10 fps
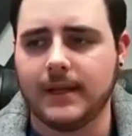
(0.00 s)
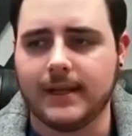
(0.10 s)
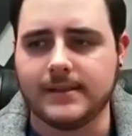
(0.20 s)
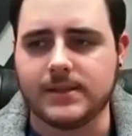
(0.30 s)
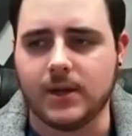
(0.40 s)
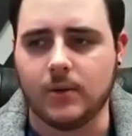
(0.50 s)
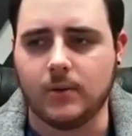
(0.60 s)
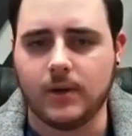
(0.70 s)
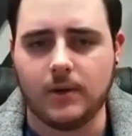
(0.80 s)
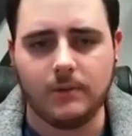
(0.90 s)
And
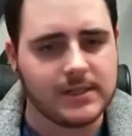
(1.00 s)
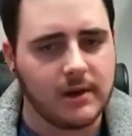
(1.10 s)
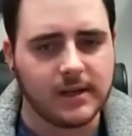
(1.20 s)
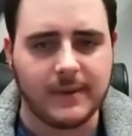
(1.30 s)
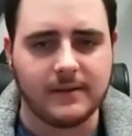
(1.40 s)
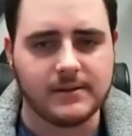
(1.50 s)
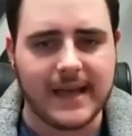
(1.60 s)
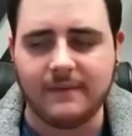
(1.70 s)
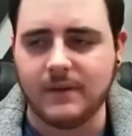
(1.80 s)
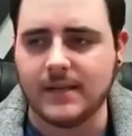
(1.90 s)
so we talked about
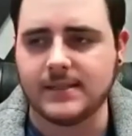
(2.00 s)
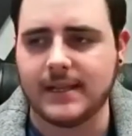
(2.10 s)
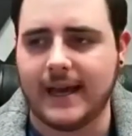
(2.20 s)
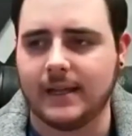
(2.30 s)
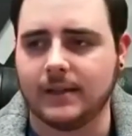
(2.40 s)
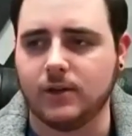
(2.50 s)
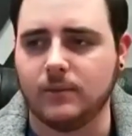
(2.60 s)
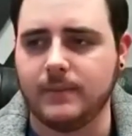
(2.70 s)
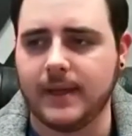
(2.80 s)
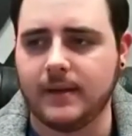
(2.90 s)
diving into that a little
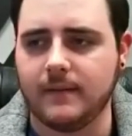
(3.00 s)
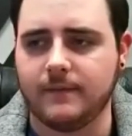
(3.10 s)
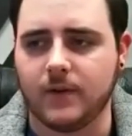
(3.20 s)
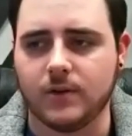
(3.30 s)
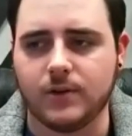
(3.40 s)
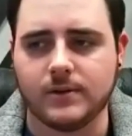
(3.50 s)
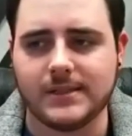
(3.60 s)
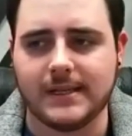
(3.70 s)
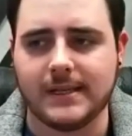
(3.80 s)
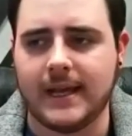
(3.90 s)
bit further
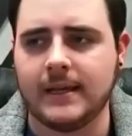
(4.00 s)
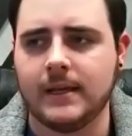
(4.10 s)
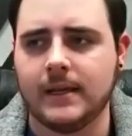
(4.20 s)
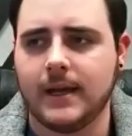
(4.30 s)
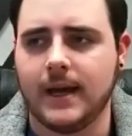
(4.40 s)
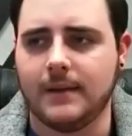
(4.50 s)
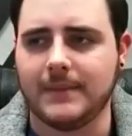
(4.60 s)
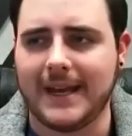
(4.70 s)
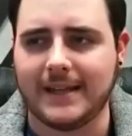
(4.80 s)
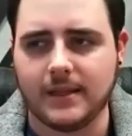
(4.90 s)
today. And
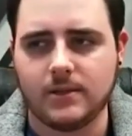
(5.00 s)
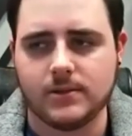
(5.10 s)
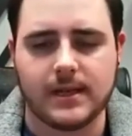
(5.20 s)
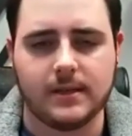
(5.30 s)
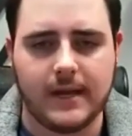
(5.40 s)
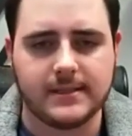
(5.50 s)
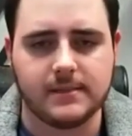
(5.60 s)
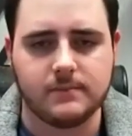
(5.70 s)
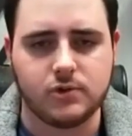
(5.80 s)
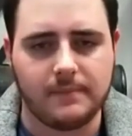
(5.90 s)
I think you said you had
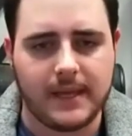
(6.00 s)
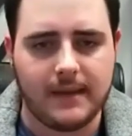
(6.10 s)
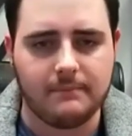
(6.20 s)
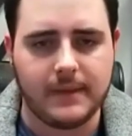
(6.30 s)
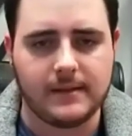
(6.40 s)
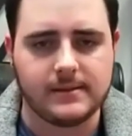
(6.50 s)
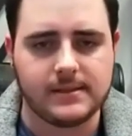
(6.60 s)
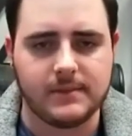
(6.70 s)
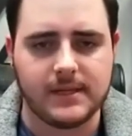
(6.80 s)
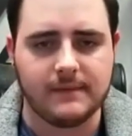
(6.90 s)
some drip campaigns,
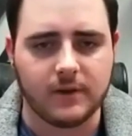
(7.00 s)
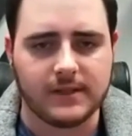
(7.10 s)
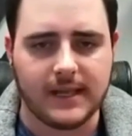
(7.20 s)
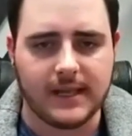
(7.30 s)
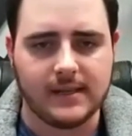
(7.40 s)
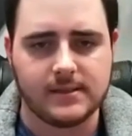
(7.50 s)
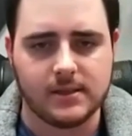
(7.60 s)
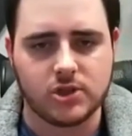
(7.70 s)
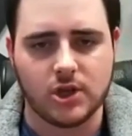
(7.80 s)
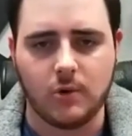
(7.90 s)
some different things to
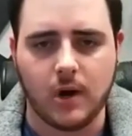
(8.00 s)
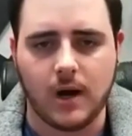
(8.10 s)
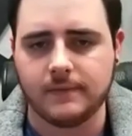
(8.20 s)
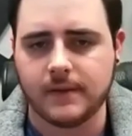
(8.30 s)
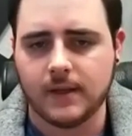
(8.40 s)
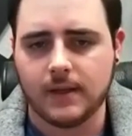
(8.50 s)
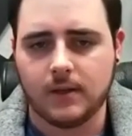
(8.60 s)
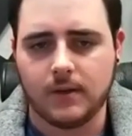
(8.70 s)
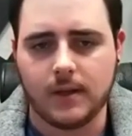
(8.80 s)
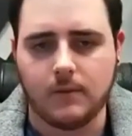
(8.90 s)
show off.
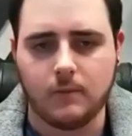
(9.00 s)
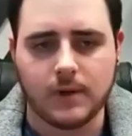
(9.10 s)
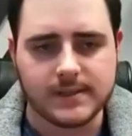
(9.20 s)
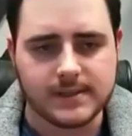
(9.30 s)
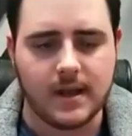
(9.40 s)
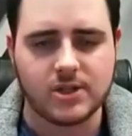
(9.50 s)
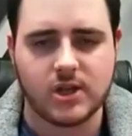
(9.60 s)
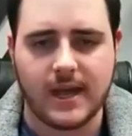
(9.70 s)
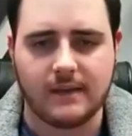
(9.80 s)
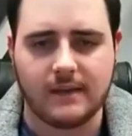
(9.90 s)
But what does
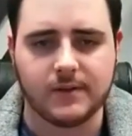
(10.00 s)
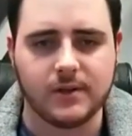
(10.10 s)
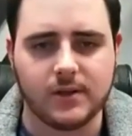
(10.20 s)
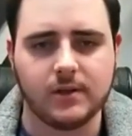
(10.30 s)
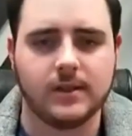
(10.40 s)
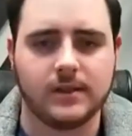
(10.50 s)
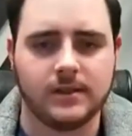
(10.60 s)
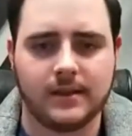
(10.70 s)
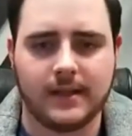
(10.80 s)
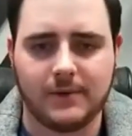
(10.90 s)
Sascha have under the hood
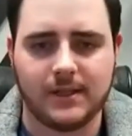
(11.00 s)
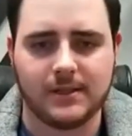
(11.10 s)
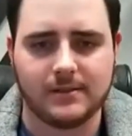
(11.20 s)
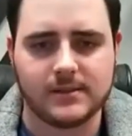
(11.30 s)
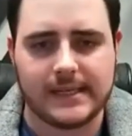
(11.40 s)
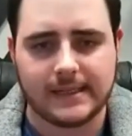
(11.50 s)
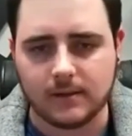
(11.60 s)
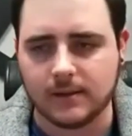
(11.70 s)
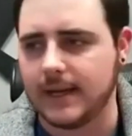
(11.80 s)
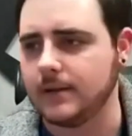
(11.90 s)
that we can take a
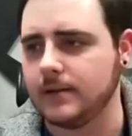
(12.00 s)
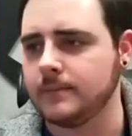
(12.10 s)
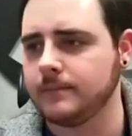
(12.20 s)
look at here?